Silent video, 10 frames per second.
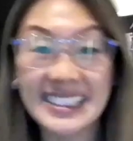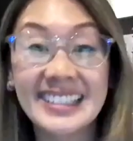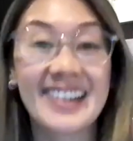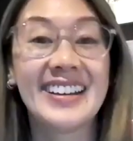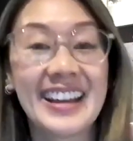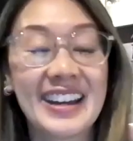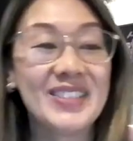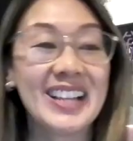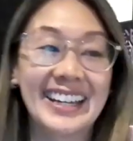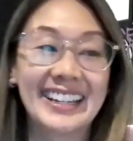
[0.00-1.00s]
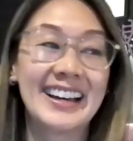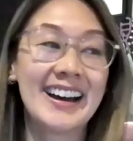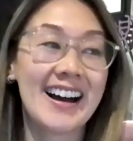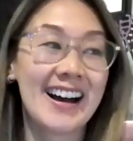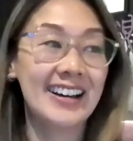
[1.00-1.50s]
clean i am like
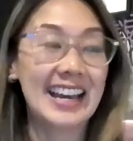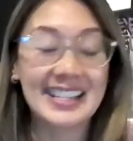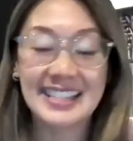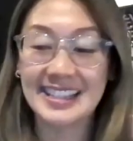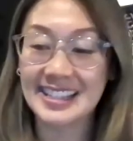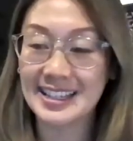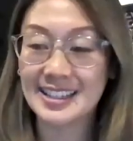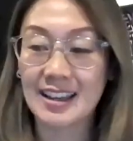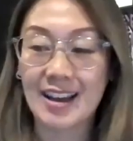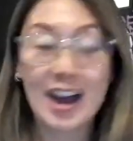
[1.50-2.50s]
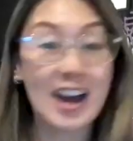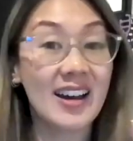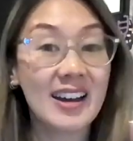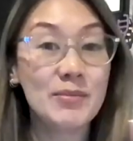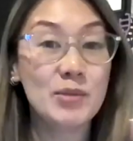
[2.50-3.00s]
as in the sense like
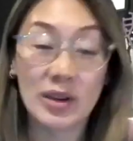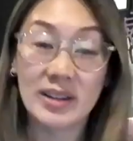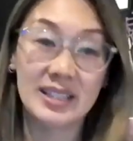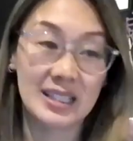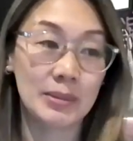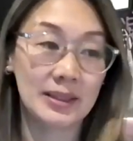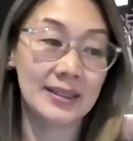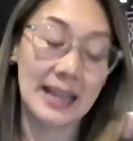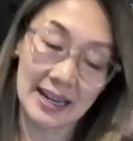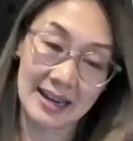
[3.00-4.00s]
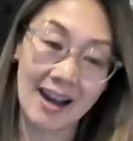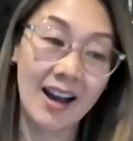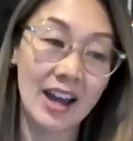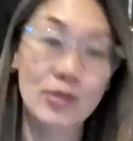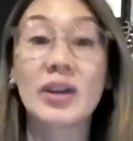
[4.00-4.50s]
I'm quite disciplined and
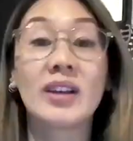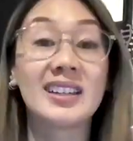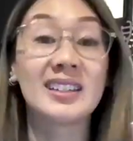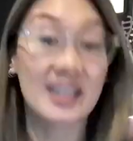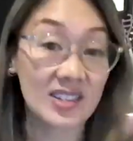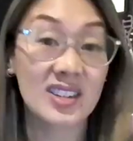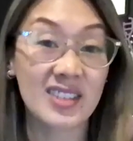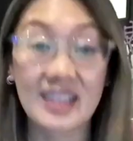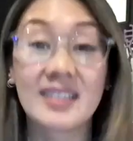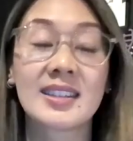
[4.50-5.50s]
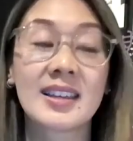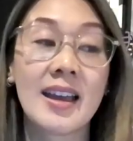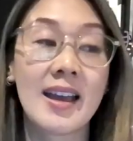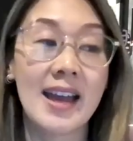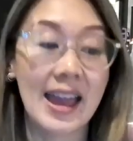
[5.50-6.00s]
I rarely touch things.
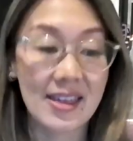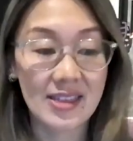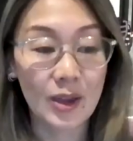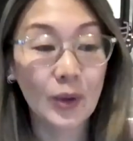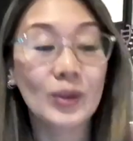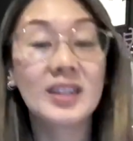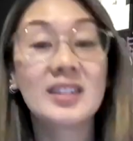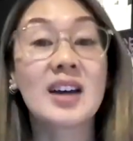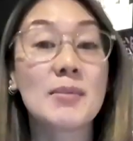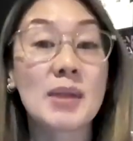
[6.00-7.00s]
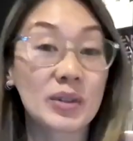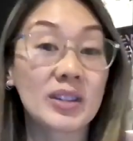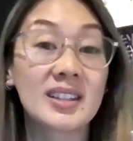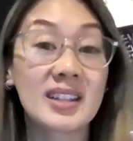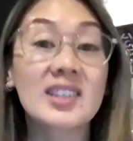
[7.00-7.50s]
And the only time I
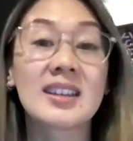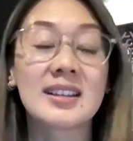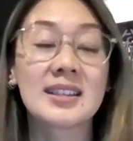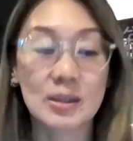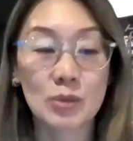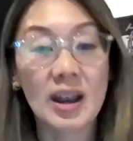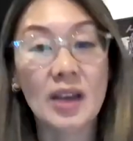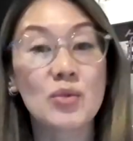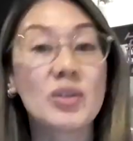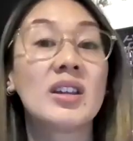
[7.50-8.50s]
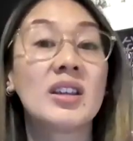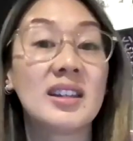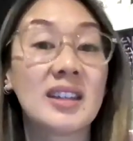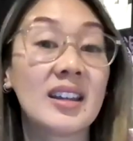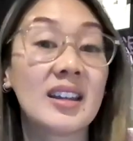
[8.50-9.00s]
really touch things is when I
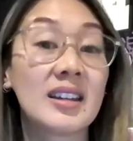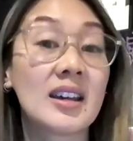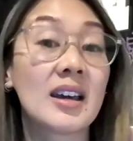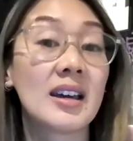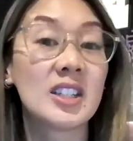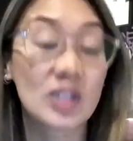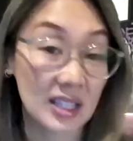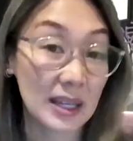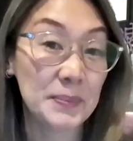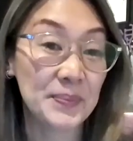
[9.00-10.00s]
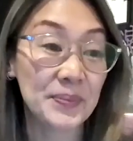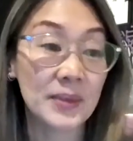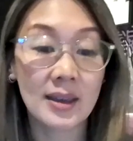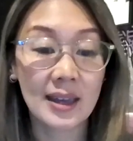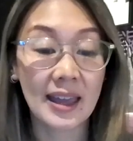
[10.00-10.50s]
really need to sleep
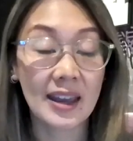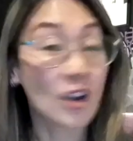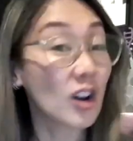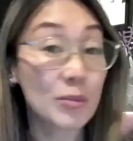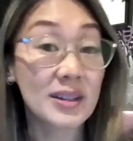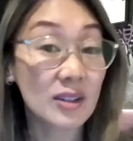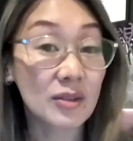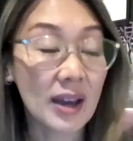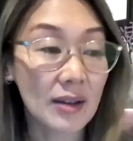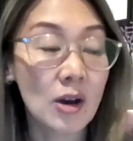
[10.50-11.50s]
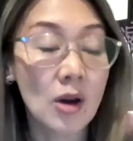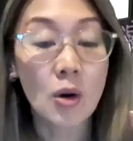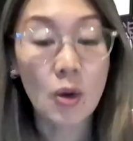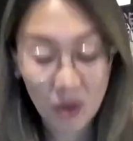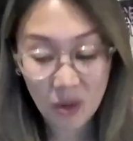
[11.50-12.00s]
and knock myself out.
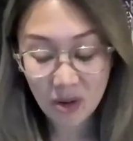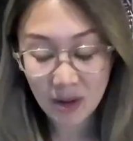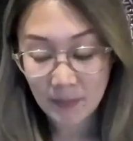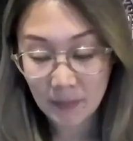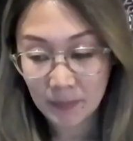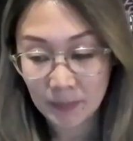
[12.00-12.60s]
Or